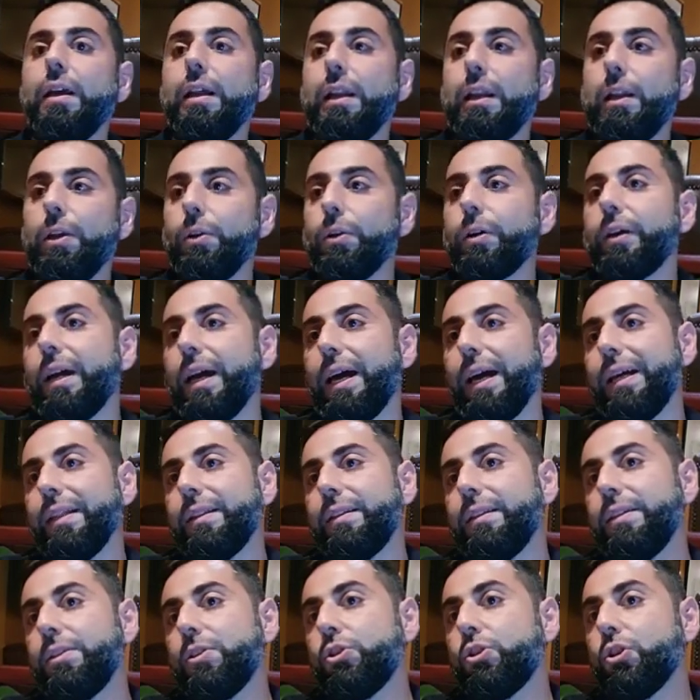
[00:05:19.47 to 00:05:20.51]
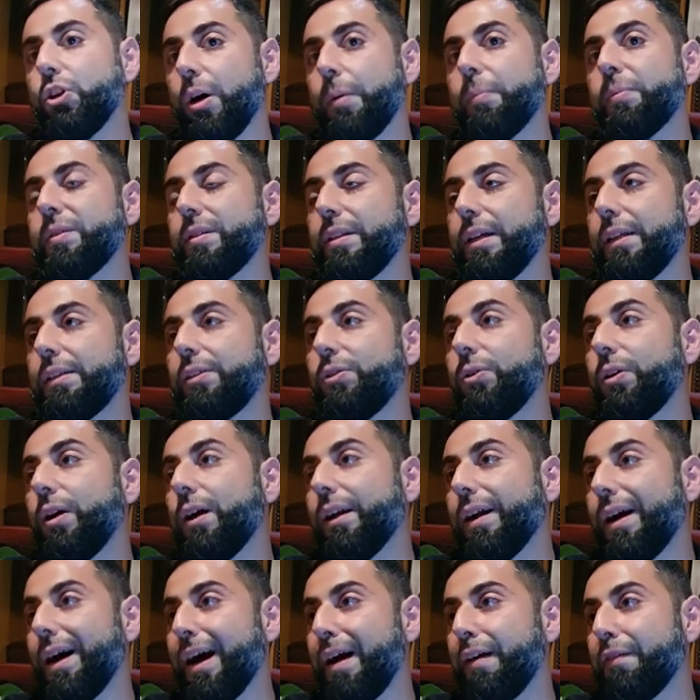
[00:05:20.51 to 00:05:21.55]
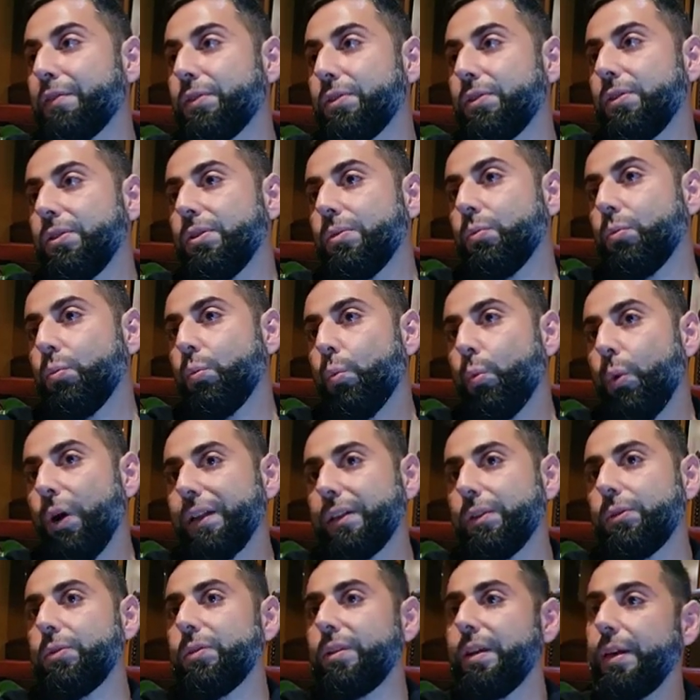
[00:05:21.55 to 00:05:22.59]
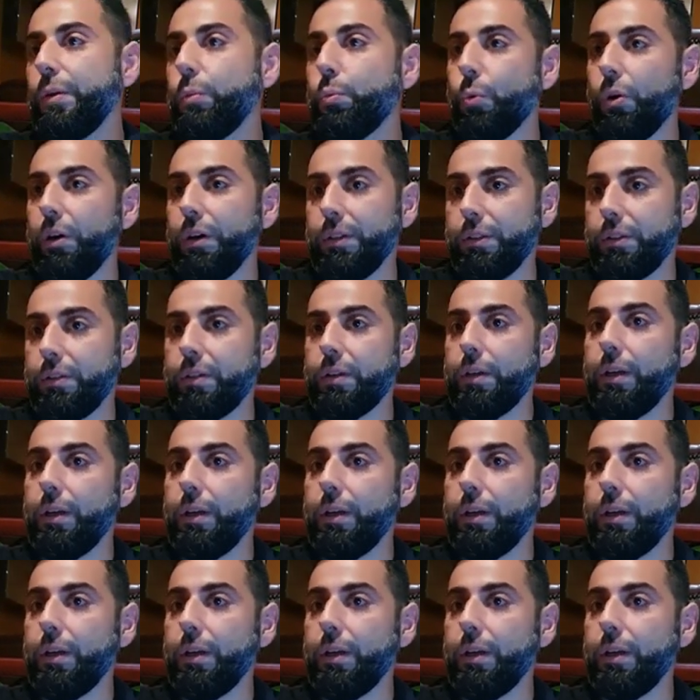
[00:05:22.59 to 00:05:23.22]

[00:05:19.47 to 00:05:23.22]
look at the jobs that you are after, what do they want?